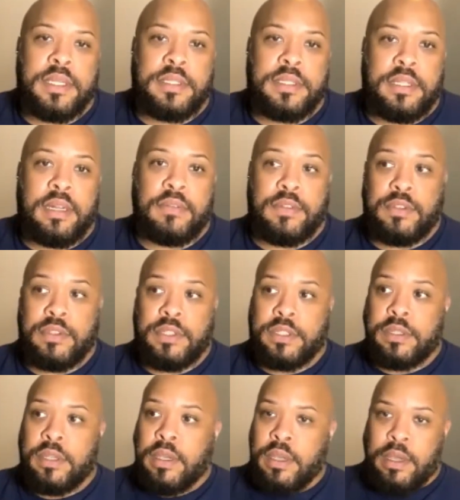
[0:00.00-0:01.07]
Instead of you
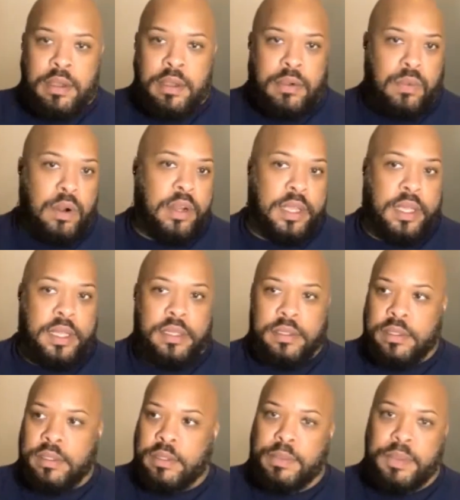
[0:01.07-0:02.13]
just
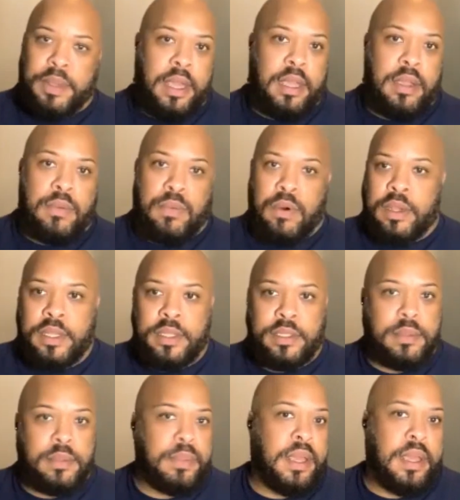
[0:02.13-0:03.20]
working to pay, working
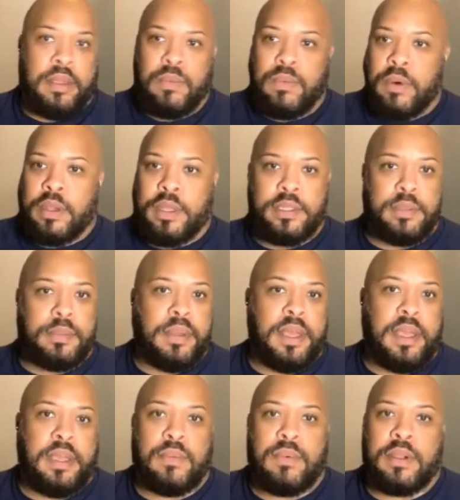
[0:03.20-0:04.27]
to pay, working to
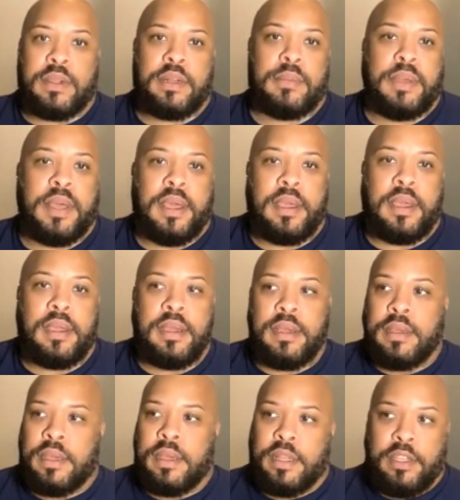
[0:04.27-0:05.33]
pay, working to pay,
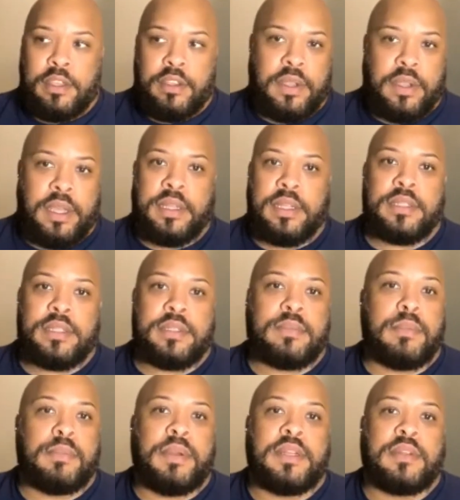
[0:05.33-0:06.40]
and then you're in this
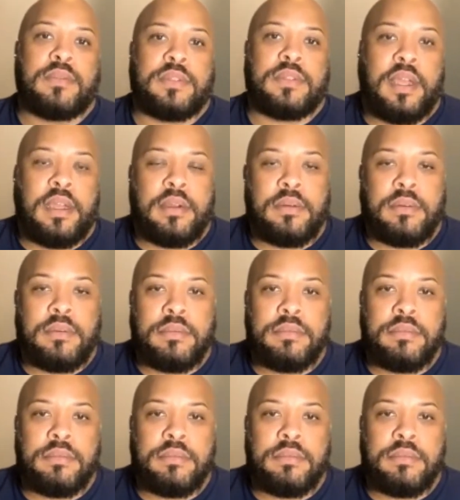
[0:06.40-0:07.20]
perpetual cycle.